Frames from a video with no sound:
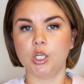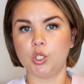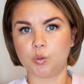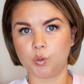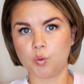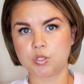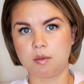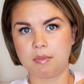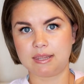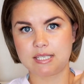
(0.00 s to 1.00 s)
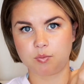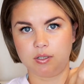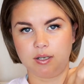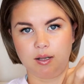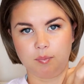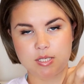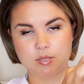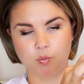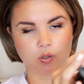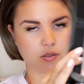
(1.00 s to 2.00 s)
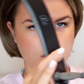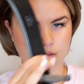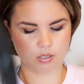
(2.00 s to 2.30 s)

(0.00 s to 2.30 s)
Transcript: You can also make this one a little bit smaller to